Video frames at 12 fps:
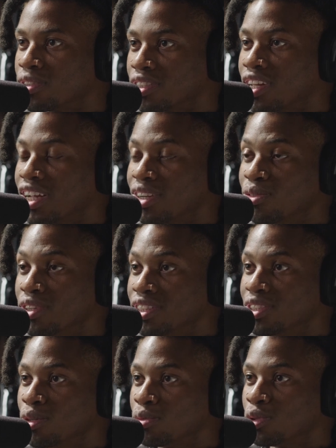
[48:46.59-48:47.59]
That was like a
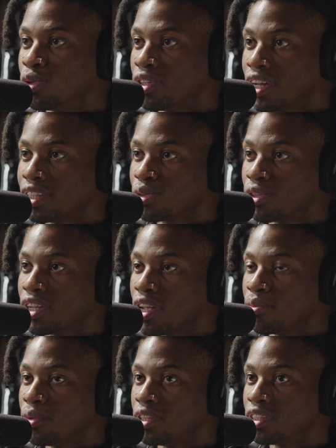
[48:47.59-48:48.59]
really dope tour. That's what
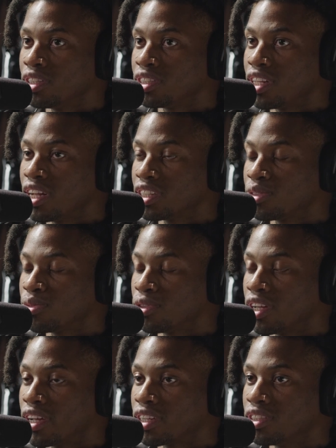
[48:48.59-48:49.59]
gave me the aesthetics for
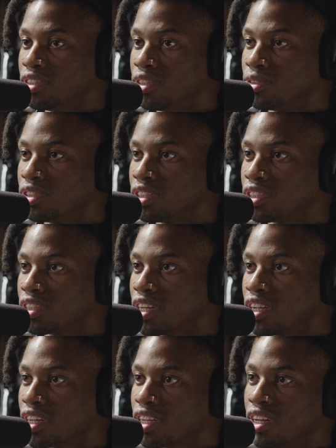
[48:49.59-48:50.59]
like, you know, just
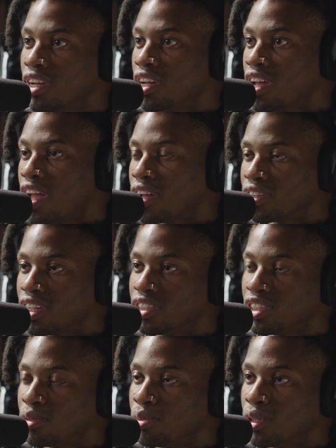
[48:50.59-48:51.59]
like how things
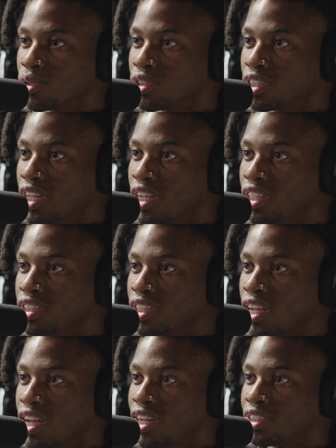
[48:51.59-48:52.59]
should be on stage and
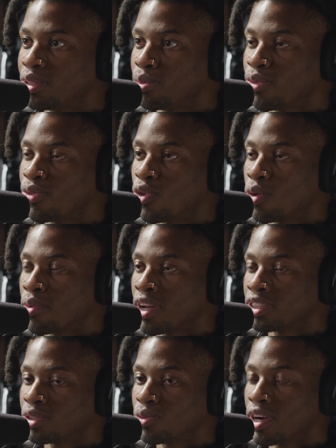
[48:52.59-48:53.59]
how I should perform and how
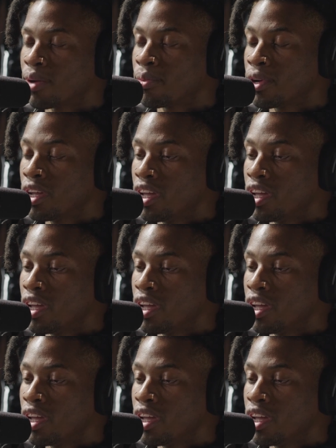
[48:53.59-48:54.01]
I should rap.